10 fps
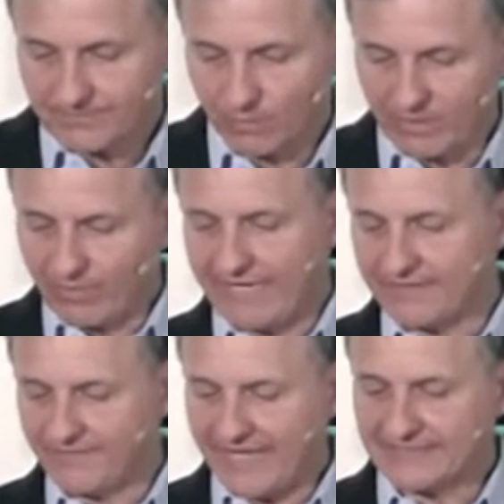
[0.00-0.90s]
We read,
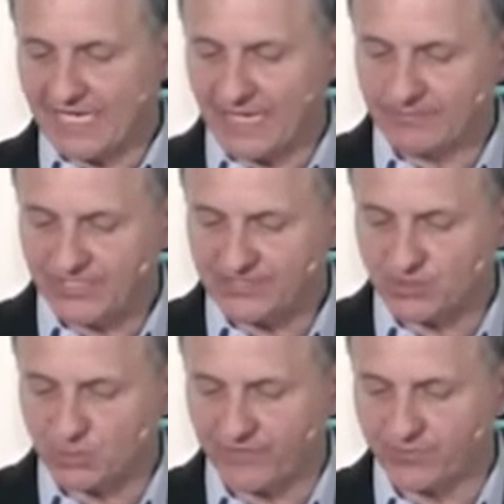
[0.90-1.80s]
At that time,
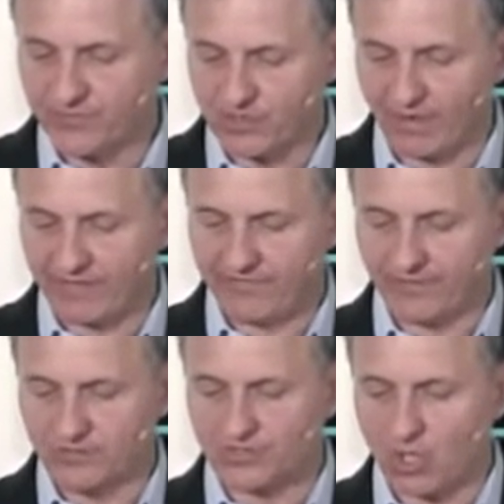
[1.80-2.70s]
Jesus went through the grain
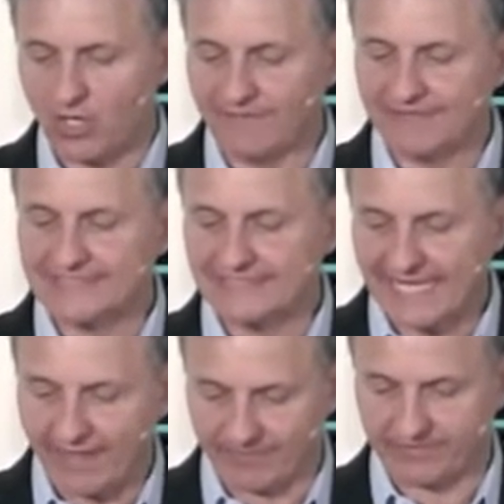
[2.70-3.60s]
fields on the
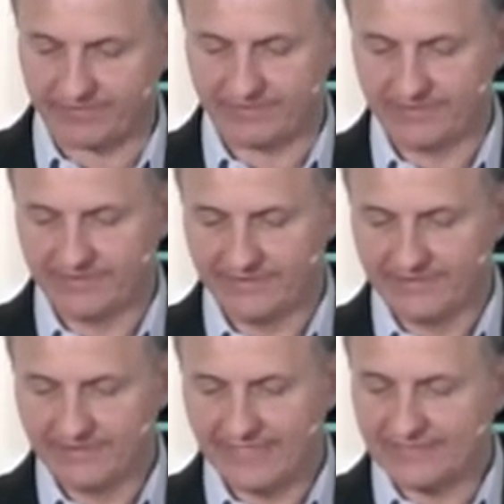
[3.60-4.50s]
Sabbath,
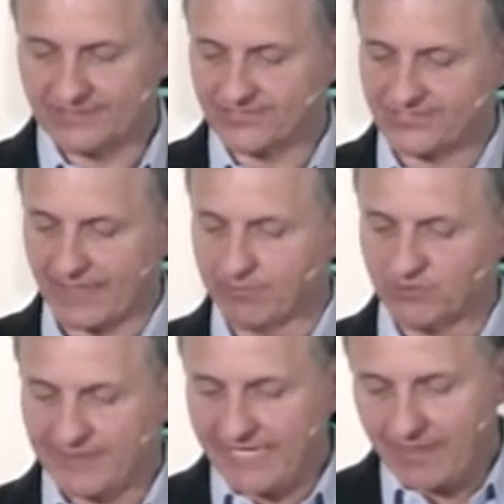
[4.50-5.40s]
and his
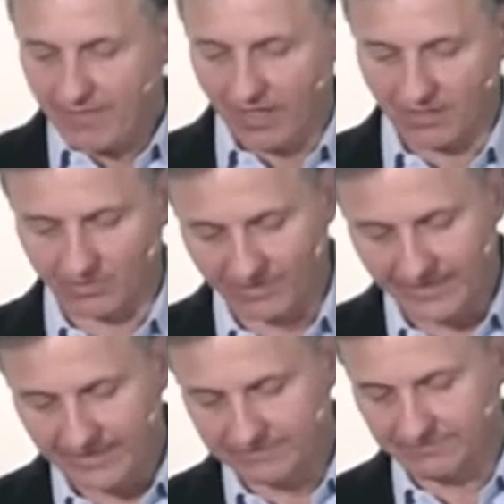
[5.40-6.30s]
disciples became
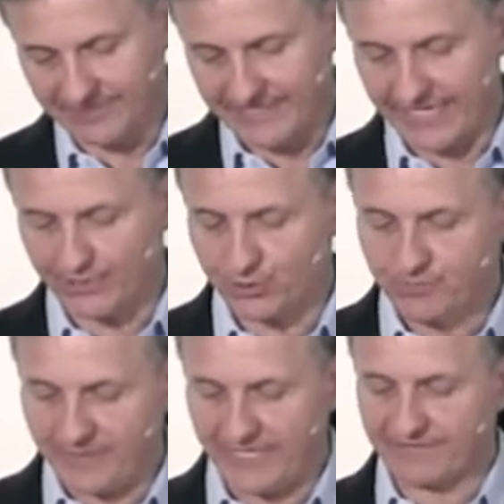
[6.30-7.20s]
hungry and began to
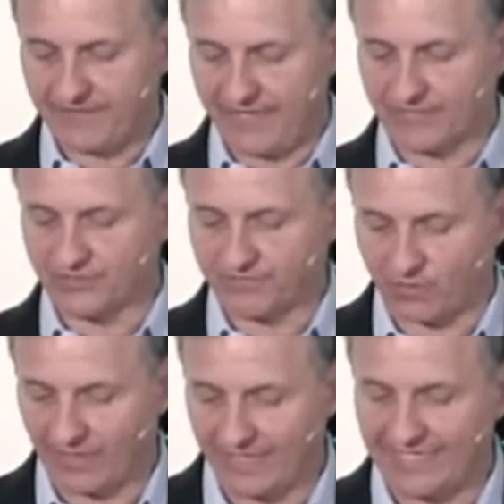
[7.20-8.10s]
pick the heads of
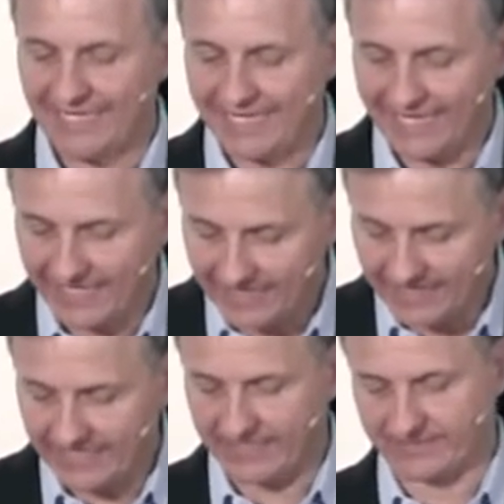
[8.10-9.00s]
grain
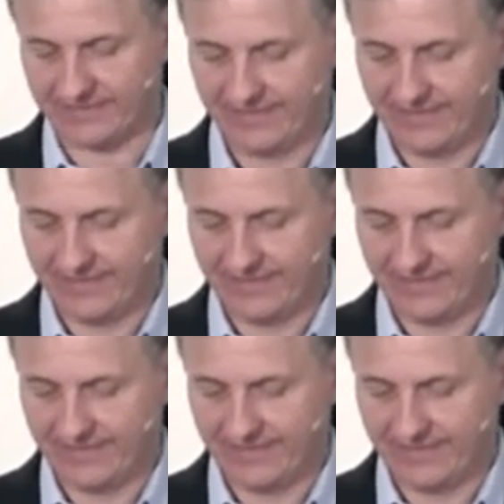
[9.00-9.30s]
and eat.